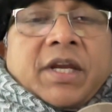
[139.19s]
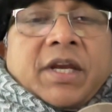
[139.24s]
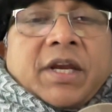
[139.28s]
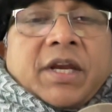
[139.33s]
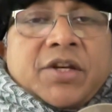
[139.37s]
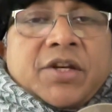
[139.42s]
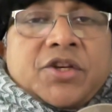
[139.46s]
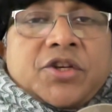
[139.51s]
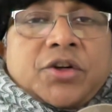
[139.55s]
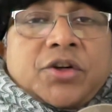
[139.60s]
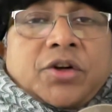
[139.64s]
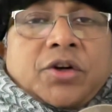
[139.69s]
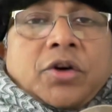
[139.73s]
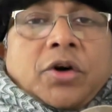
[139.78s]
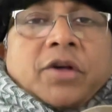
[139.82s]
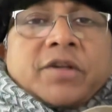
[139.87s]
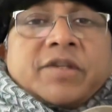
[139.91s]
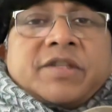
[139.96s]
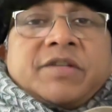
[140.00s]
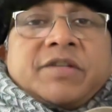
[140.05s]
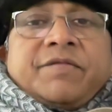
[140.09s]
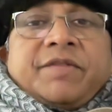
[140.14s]
ensure
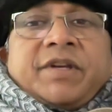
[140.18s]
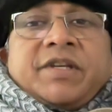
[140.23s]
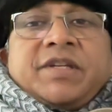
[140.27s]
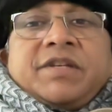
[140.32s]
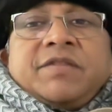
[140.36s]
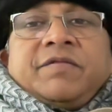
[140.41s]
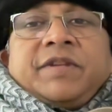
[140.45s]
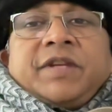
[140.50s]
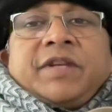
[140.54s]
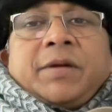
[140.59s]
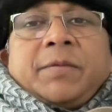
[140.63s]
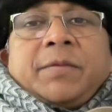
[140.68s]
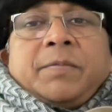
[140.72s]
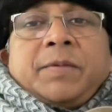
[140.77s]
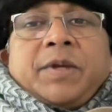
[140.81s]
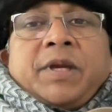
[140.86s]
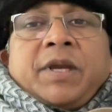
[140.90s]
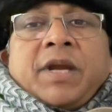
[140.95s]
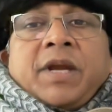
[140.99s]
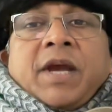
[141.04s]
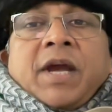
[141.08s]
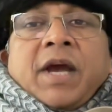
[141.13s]
cost-effective
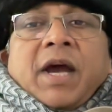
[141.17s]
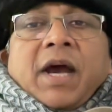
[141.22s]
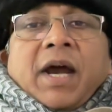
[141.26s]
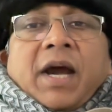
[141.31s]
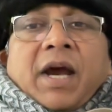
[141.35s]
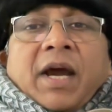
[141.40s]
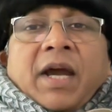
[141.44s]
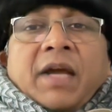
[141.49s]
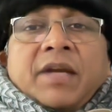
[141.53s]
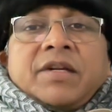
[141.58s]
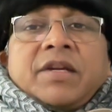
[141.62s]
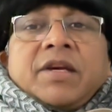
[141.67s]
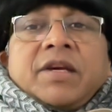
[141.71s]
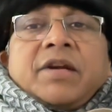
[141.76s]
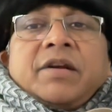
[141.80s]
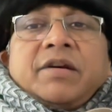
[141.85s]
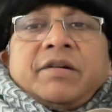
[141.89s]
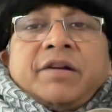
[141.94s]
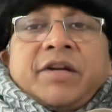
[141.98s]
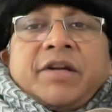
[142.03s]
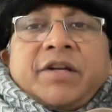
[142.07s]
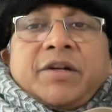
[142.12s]
therapy, and
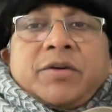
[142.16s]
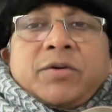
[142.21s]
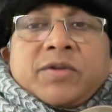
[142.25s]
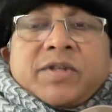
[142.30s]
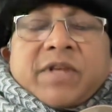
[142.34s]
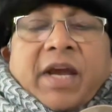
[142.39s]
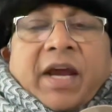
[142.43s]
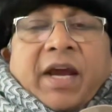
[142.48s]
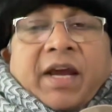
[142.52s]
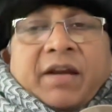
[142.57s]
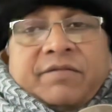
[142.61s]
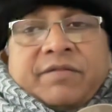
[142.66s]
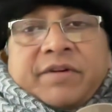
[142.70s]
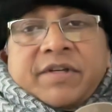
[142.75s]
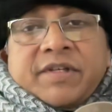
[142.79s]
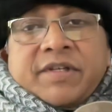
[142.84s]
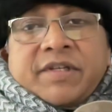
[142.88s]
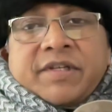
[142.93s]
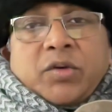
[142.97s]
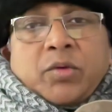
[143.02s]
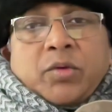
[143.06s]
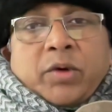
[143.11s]
reduce
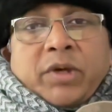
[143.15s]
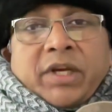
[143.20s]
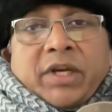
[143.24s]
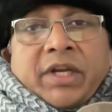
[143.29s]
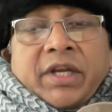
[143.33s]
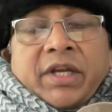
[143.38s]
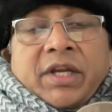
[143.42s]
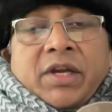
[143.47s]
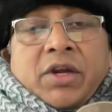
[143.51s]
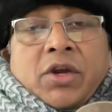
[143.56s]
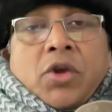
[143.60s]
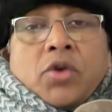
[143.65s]
adverse sequelae.